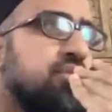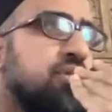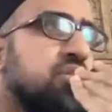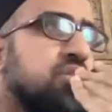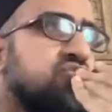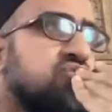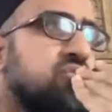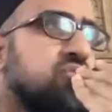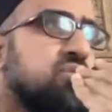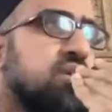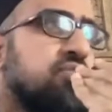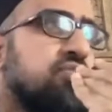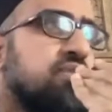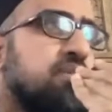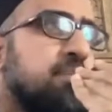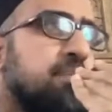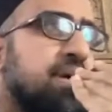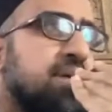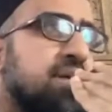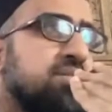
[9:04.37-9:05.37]
things for us to
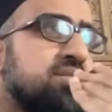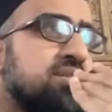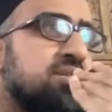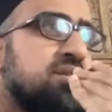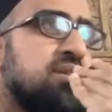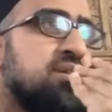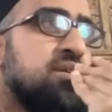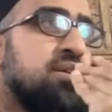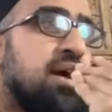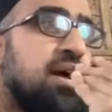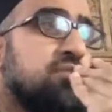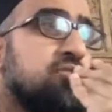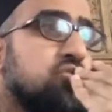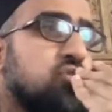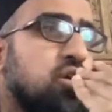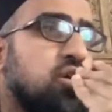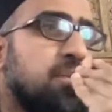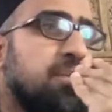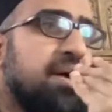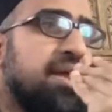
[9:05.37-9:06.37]
even imagine. And you
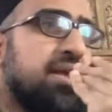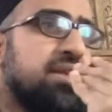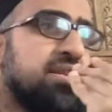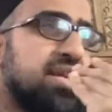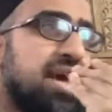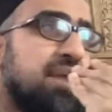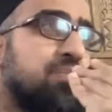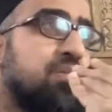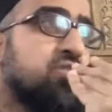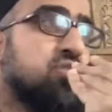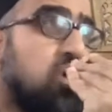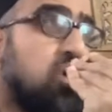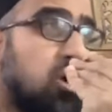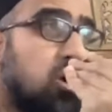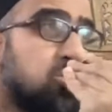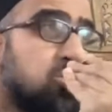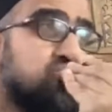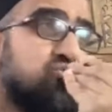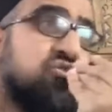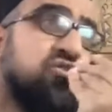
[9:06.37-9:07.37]
talk about a town that's
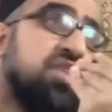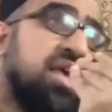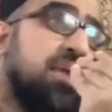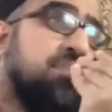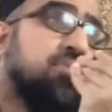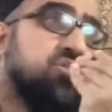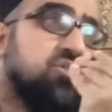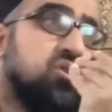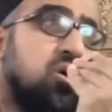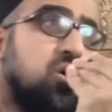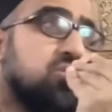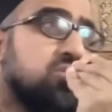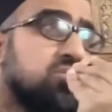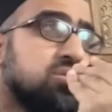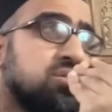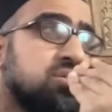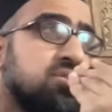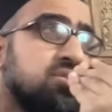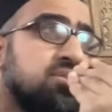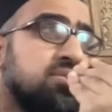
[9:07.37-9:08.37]
hot, for them it's
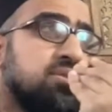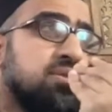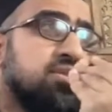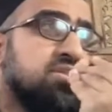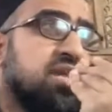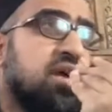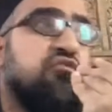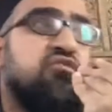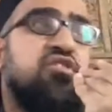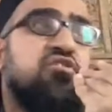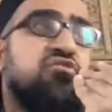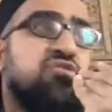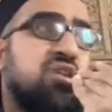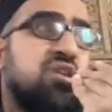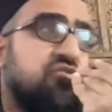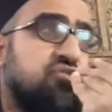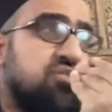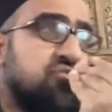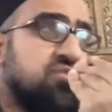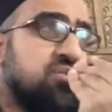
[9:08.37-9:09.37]
hot. It's like
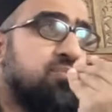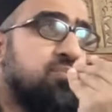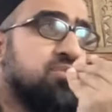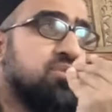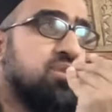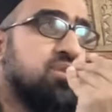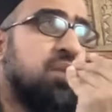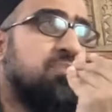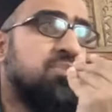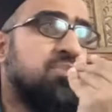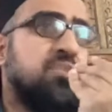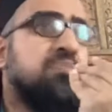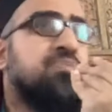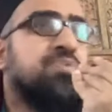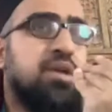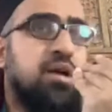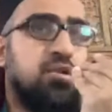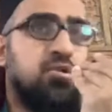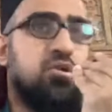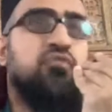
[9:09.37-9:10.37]
50 plus. I
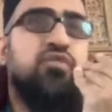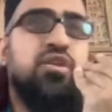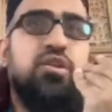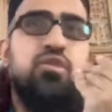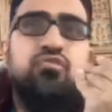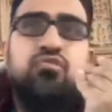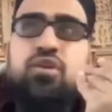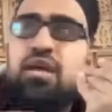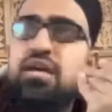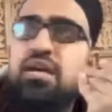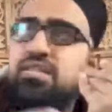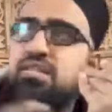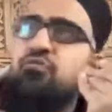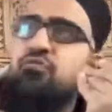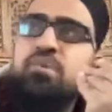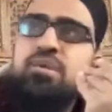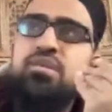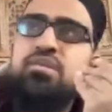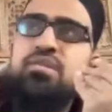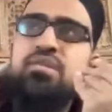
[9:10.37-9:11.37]
mean, I don't know if any of you guys have
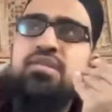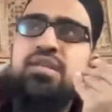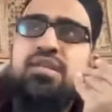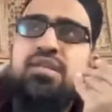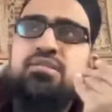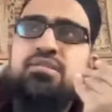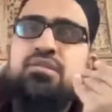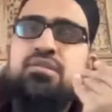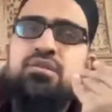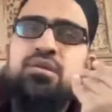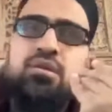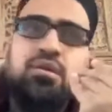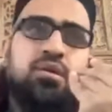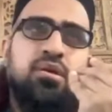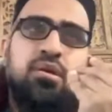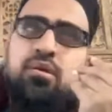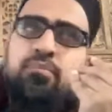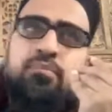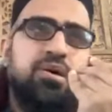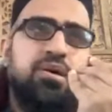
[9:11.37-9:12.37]
ever been in the desert,
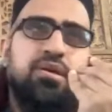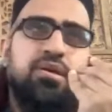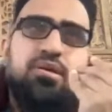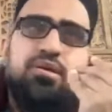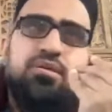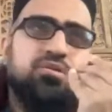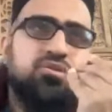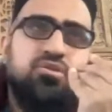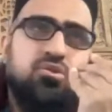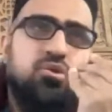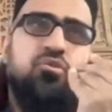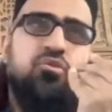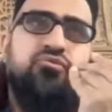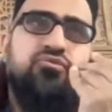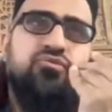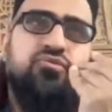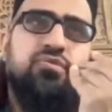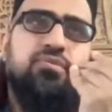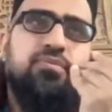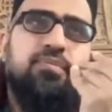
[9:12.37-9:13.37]
but it's
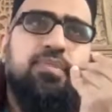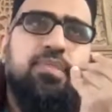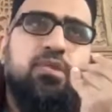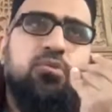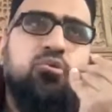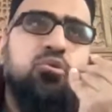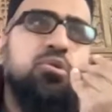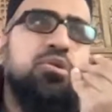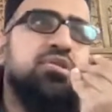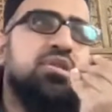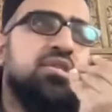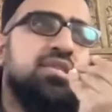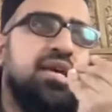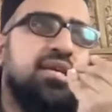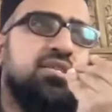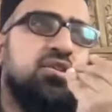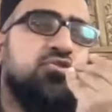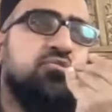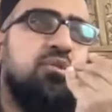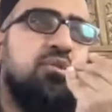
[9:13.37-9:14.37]
tough. We were in the
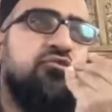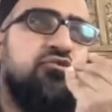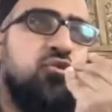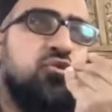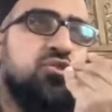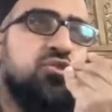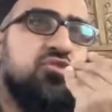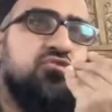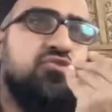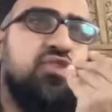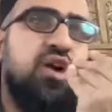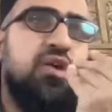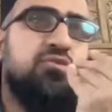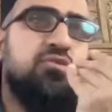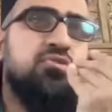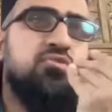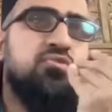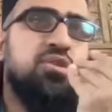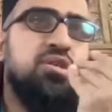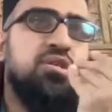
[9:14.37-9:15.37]
desert, it was about 45
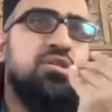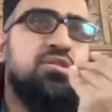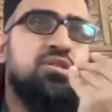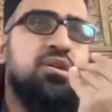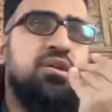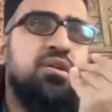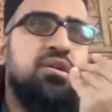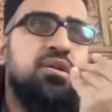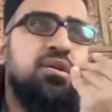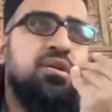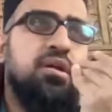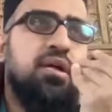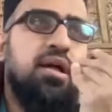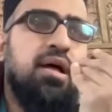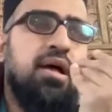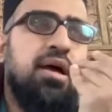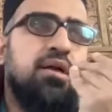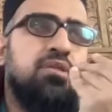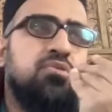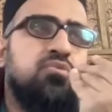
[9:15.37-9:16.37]
degrees.
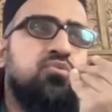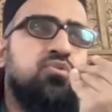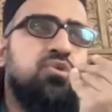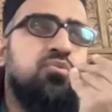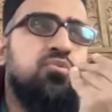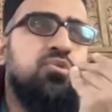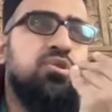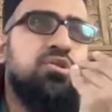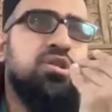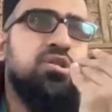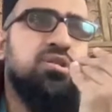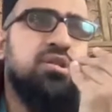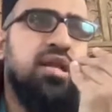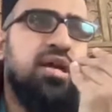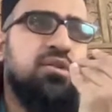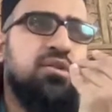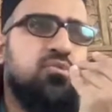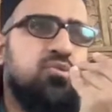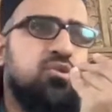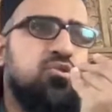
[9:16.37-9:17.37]
And we were just
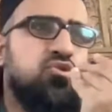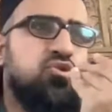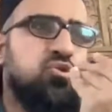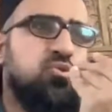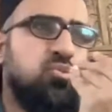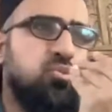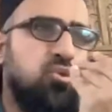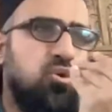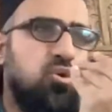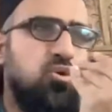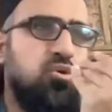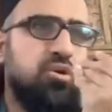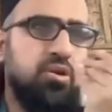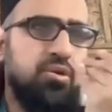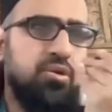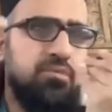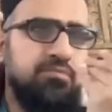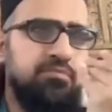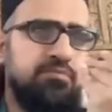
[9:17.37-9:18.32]
we used to walk,